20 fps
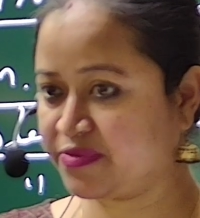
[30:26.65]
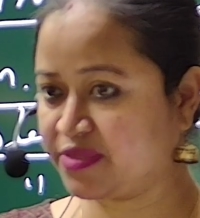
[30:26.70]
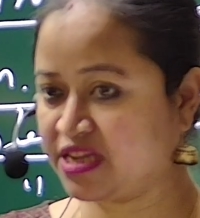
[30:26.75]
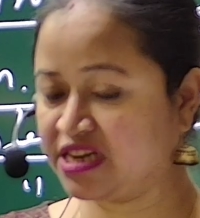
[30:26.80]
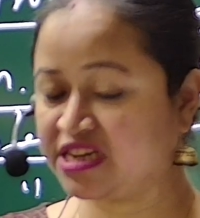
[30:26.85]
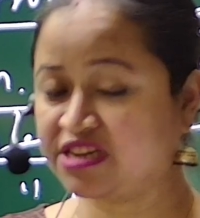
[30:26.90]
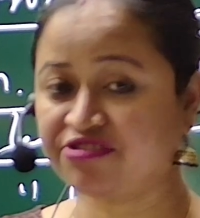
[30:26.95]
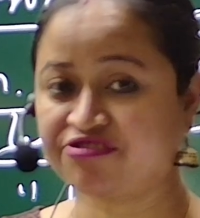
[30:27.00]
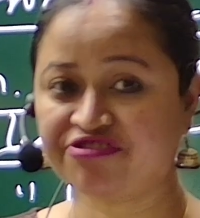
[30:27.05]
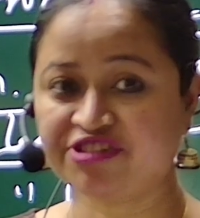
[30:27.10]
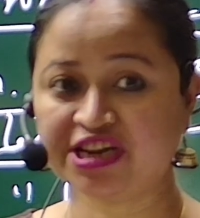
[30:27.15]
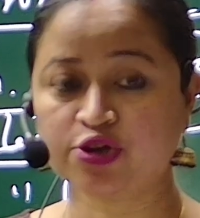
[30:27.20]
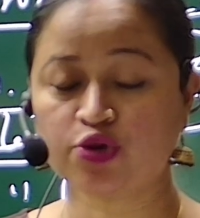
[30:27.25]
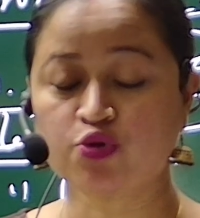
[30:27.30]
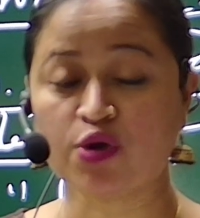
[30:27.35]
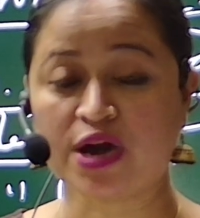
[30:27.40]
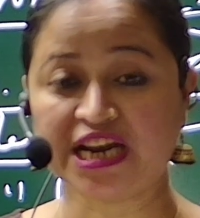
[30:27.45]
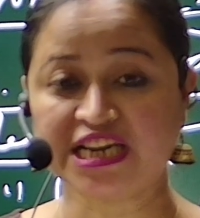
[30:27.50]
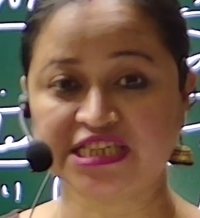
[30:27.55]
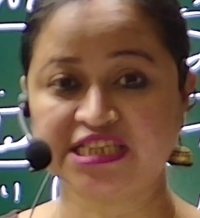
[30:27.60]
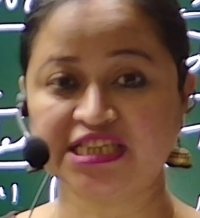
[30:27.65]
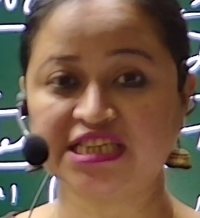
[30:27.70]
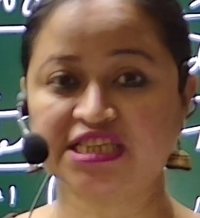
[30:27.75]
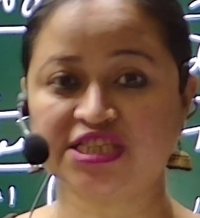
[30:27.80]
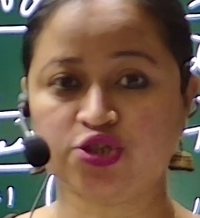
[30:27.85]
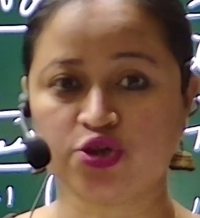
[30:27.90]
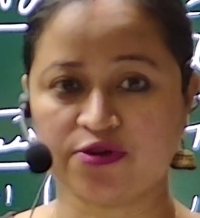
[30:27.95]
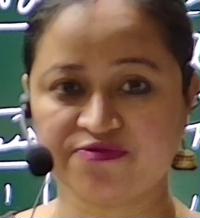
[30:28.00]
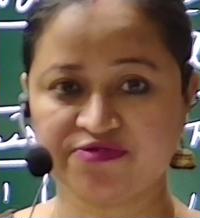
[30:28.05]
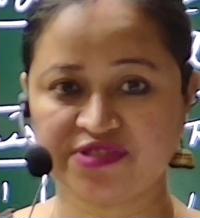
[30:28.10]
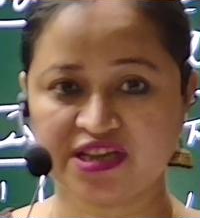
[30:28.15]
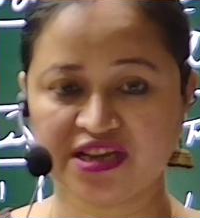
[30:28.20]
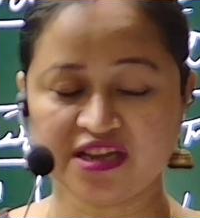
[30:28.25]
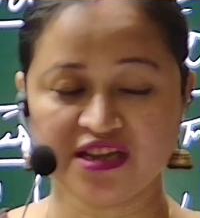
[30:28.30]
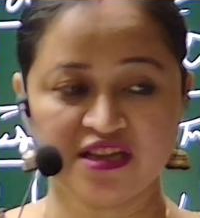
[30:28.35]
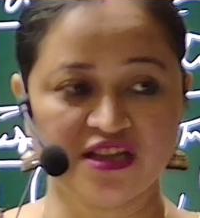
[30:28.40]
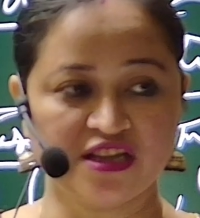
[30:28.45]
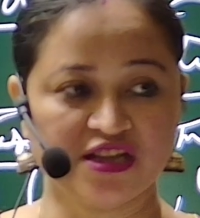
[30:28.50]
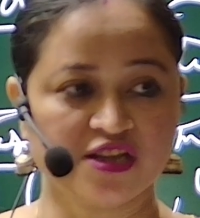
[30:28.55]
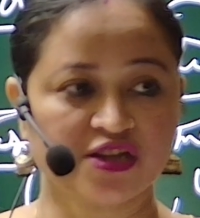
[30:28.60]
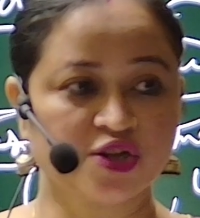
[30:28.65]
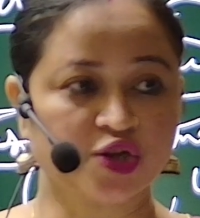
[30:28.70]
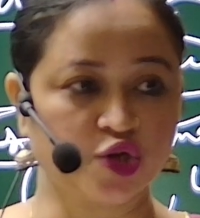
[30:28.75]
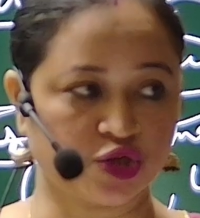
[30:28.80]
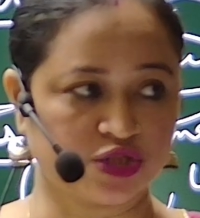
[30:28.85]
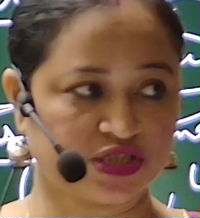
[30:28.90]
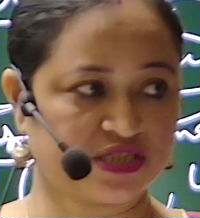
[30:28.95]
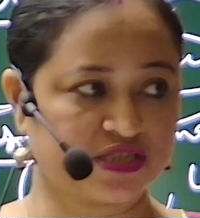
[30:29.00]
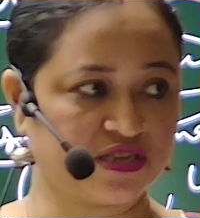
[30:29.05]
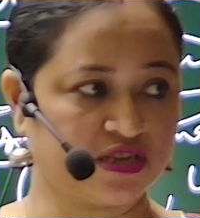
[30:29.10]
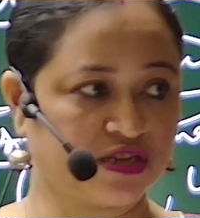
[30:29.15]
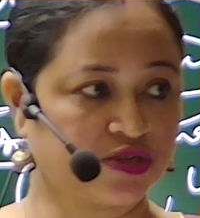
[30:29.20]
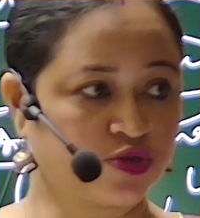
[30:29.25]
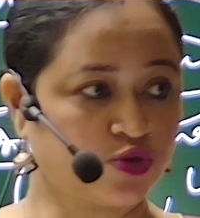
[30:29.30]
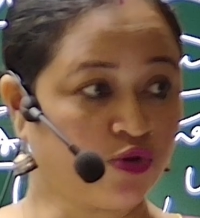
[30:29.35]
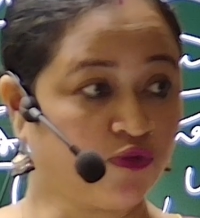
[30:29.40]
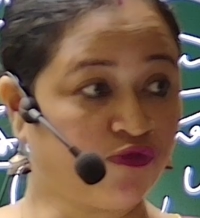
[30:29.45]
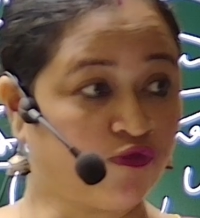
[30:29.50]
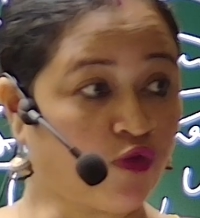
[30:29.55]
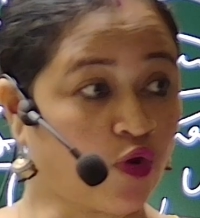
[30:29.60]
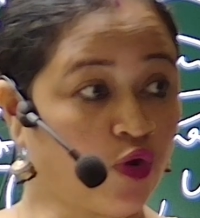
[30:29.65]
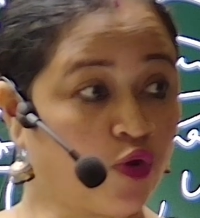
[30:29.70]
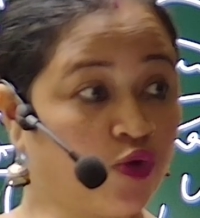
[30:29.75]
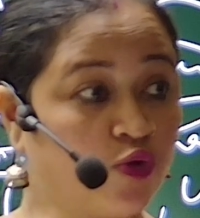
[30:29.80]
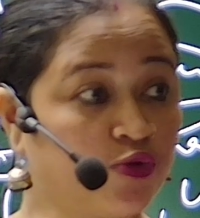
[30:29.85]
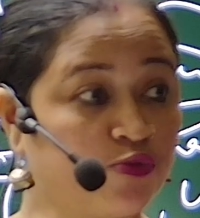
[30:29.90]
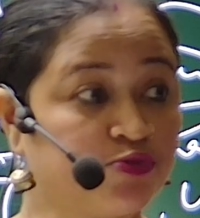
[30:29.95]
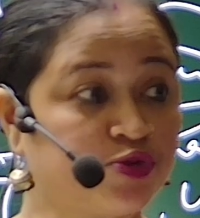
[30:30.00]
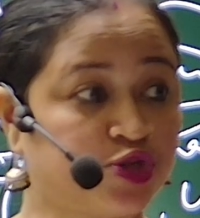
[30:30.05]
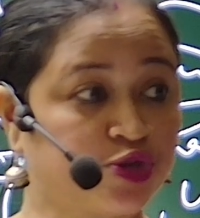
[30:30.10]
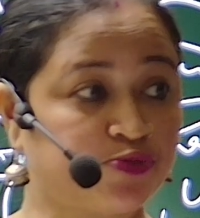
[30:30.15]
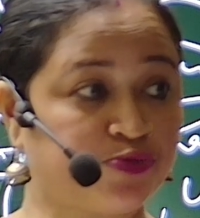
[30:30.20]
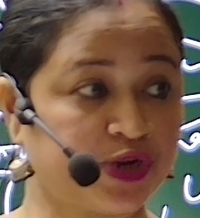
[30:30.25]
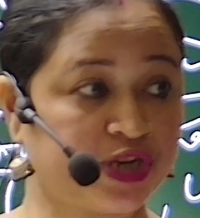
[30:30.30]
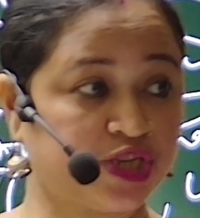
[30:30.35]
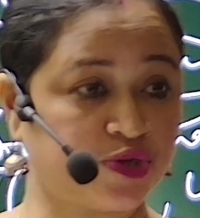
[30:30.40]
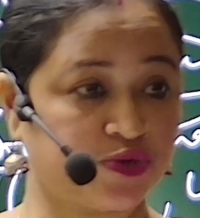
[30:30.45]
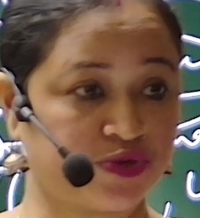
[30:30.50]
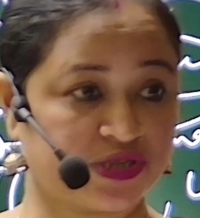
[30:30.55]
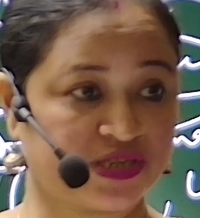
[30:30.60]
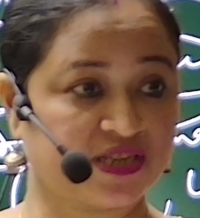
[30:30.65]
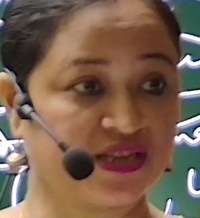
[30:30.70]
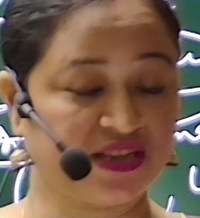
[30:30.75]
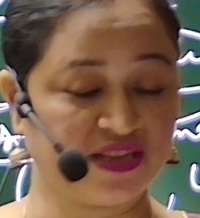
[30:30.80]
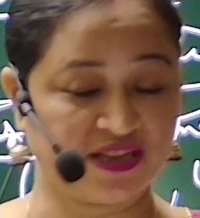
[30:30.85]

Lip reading: different qualities of the goods. So for whom to produce?